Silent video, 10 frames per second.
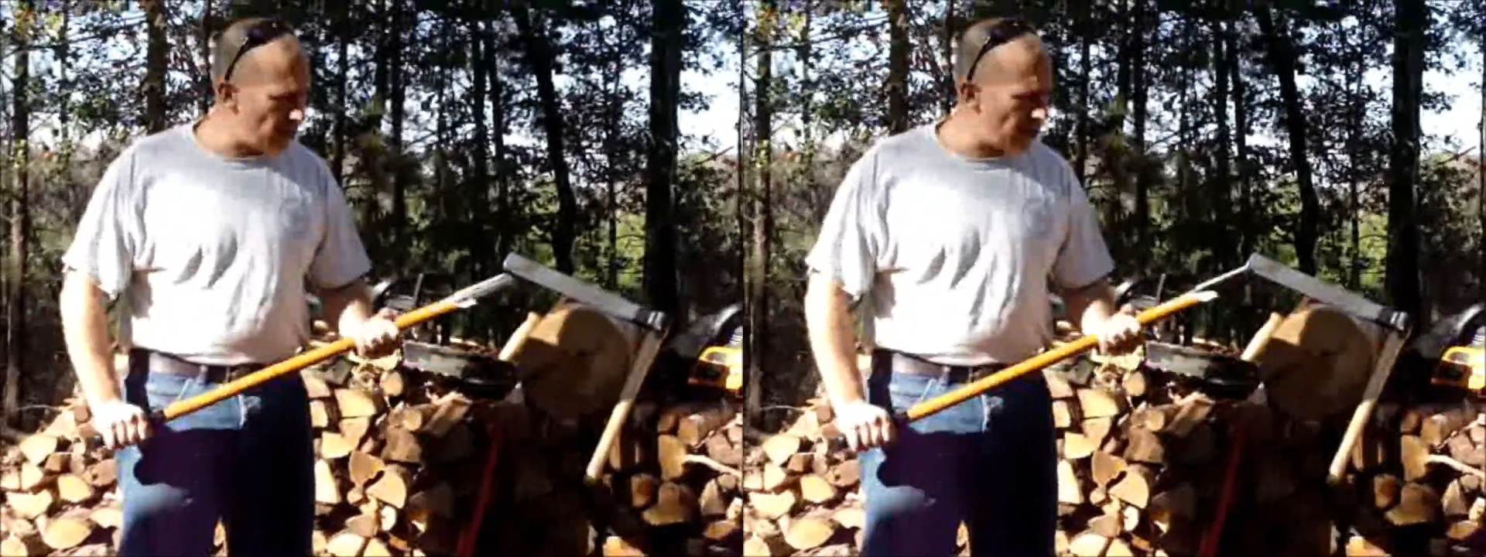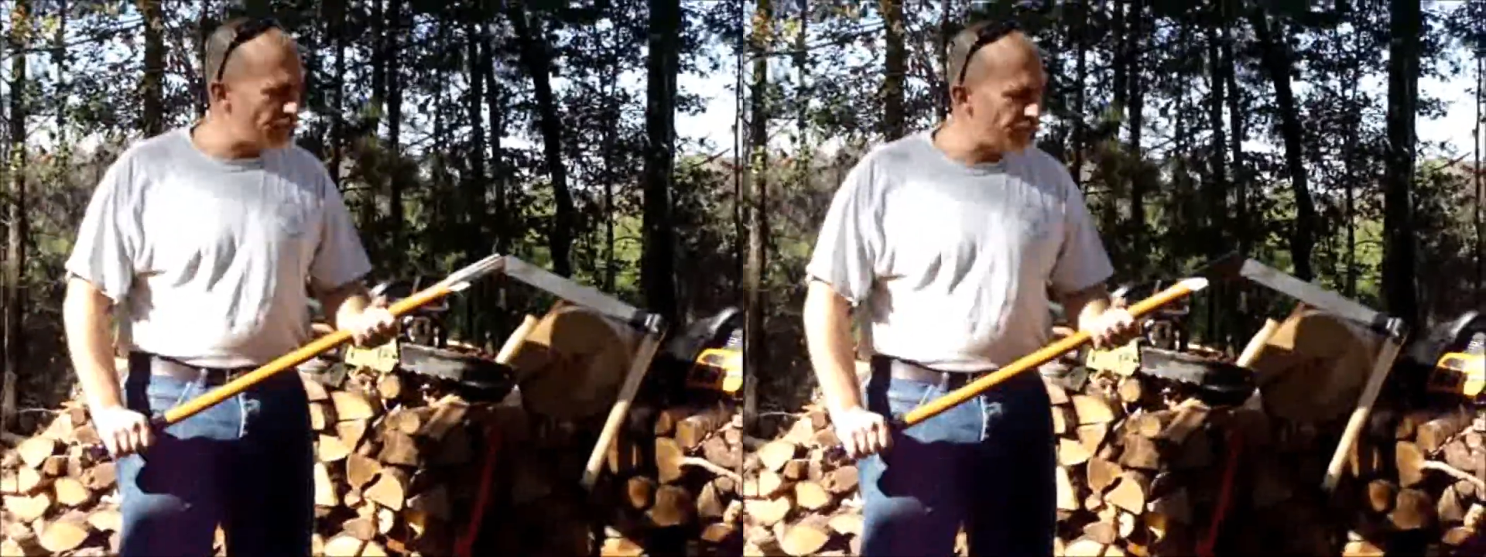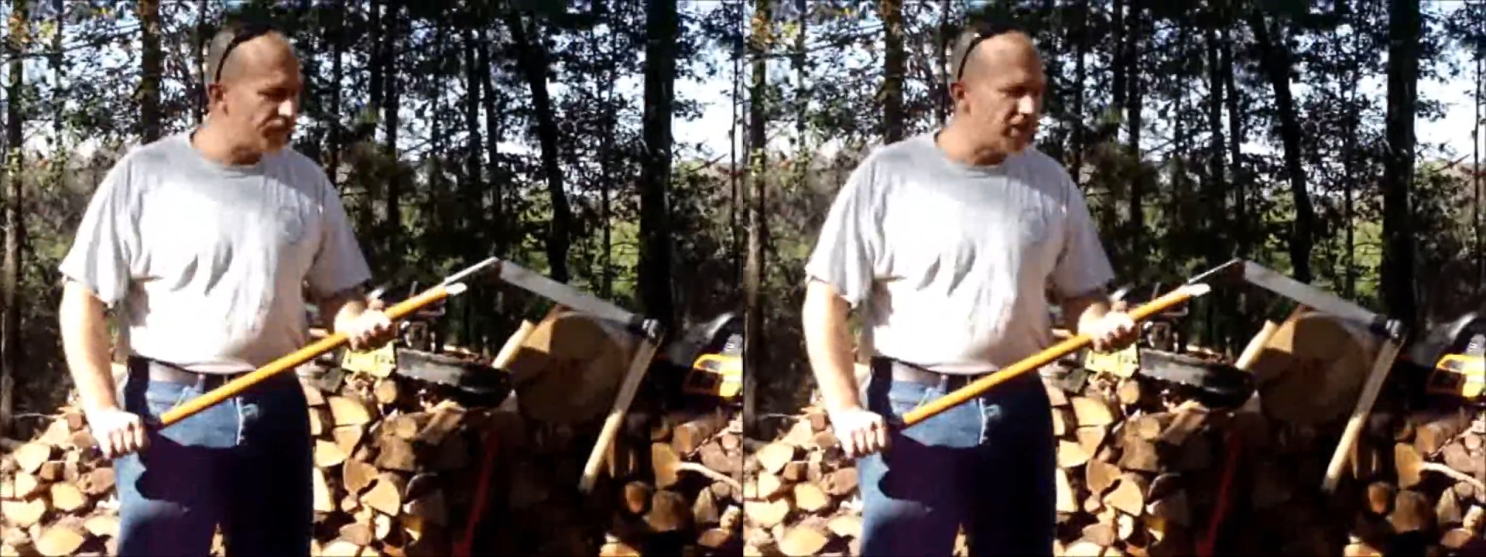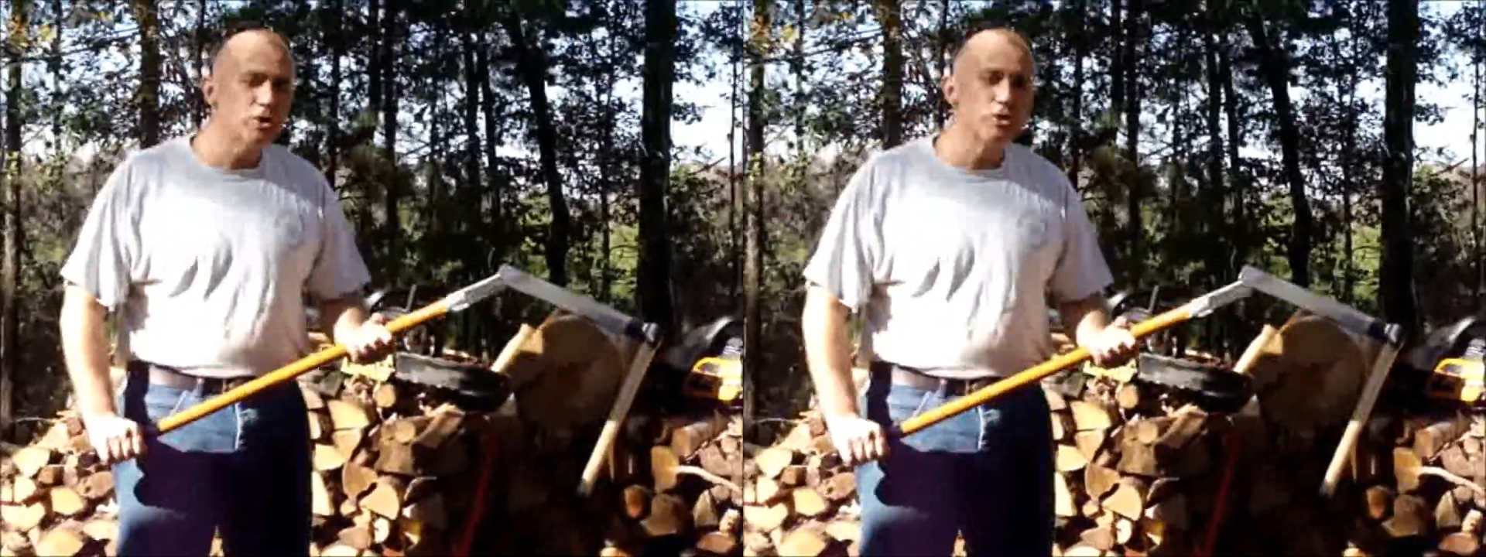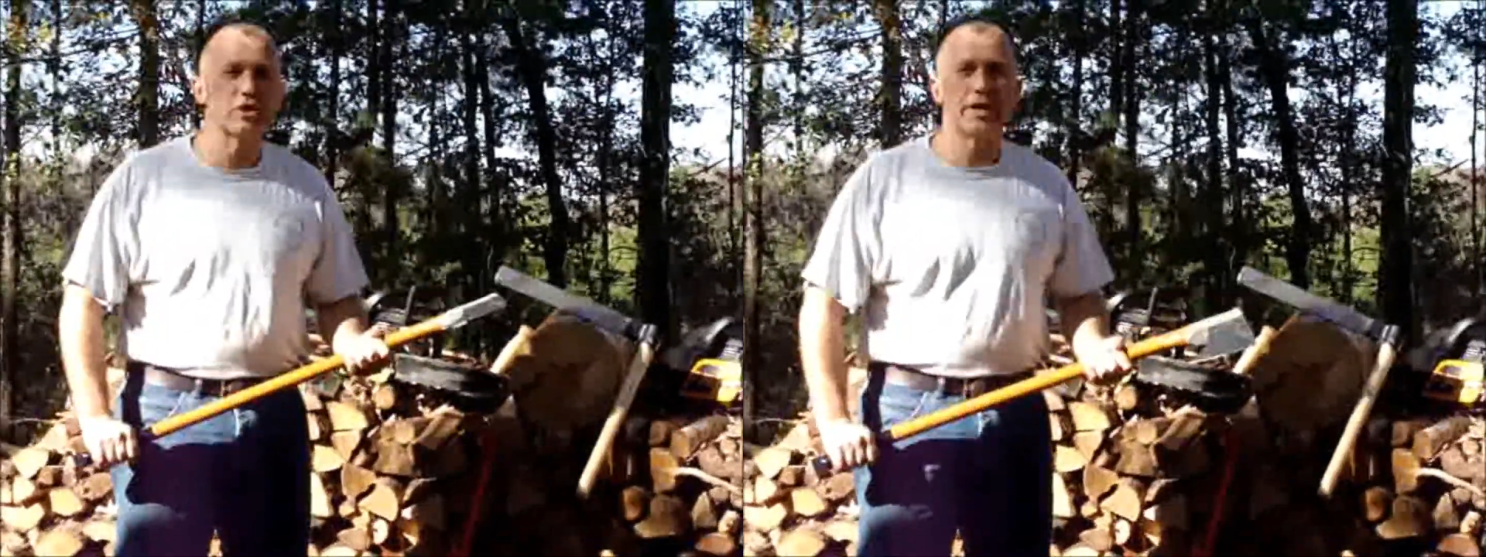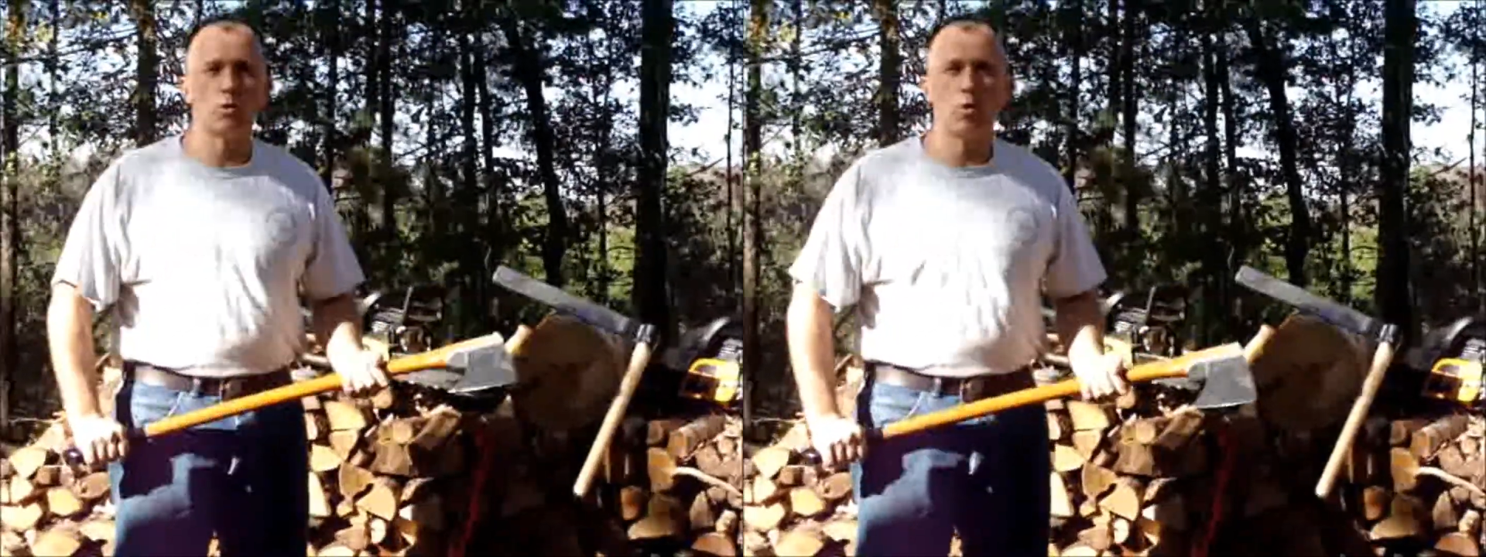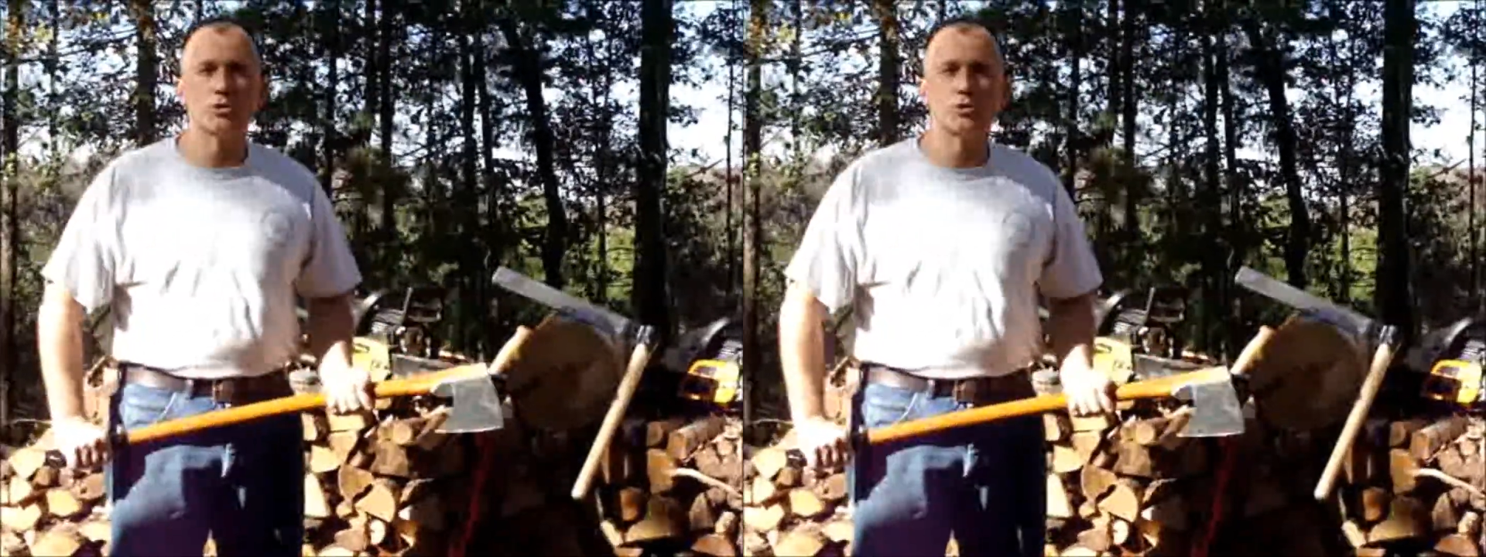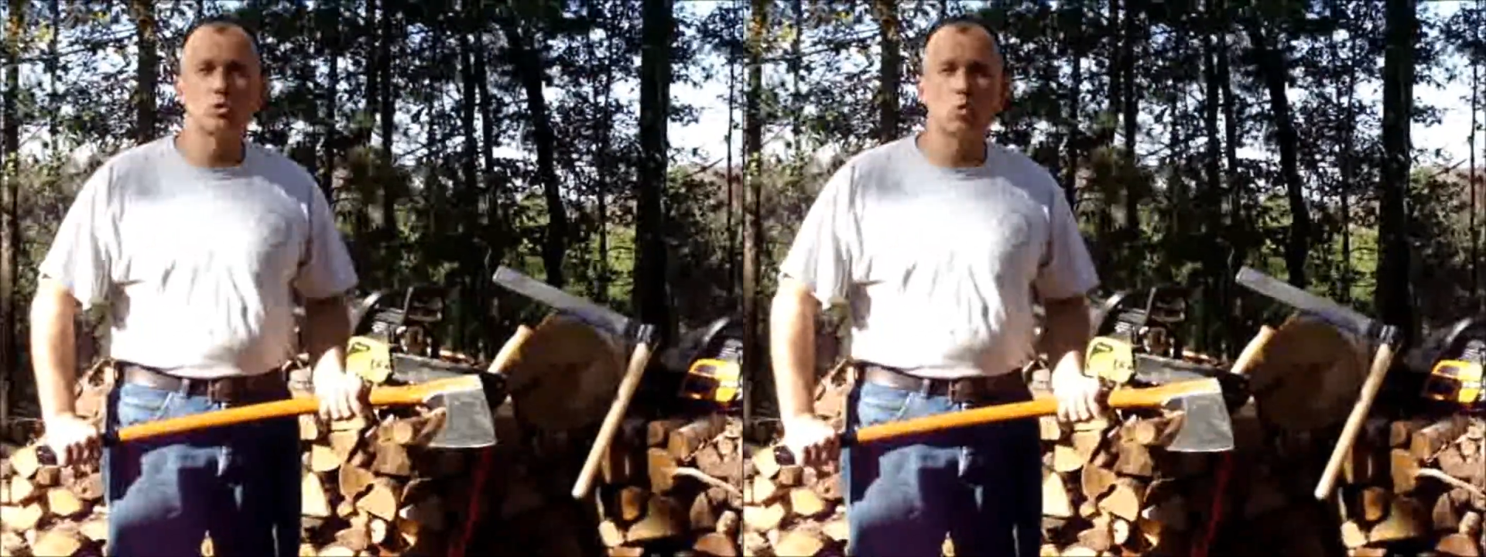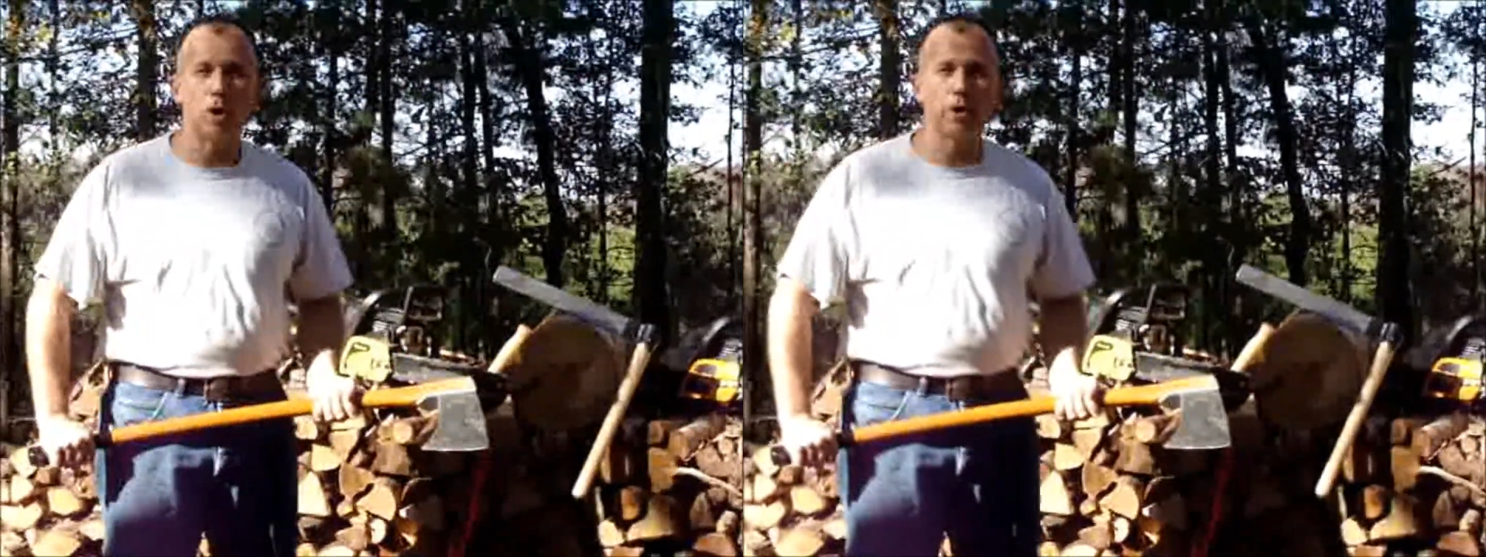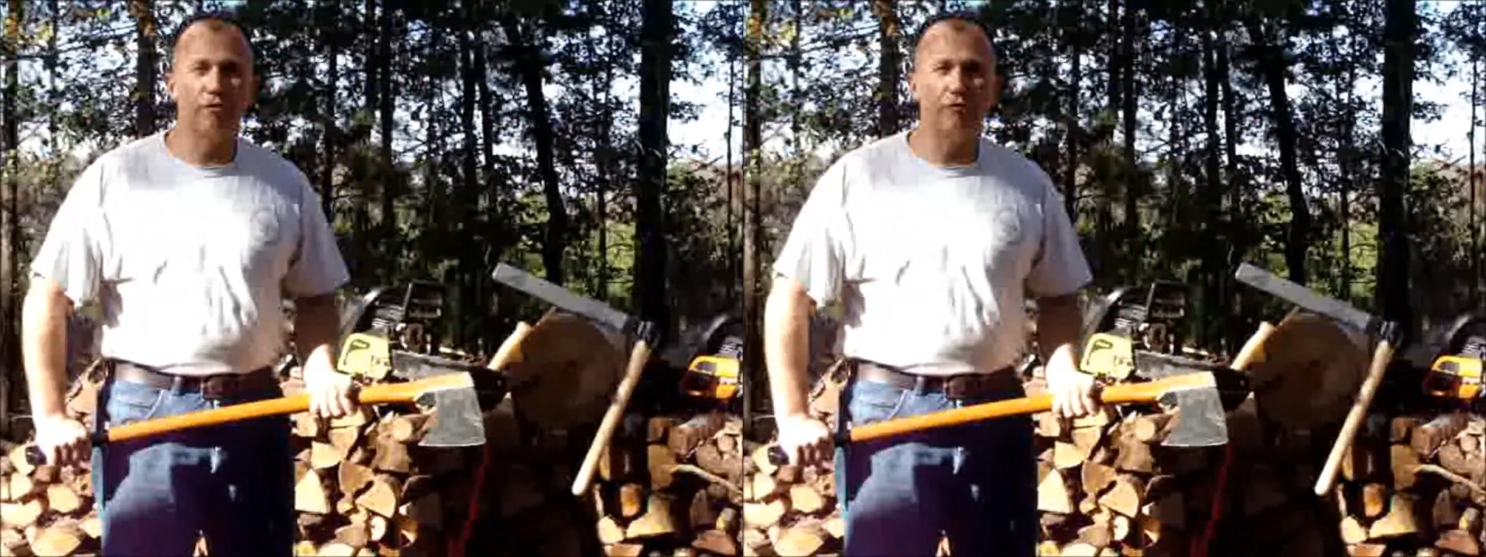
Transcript: it feels like it wants to work.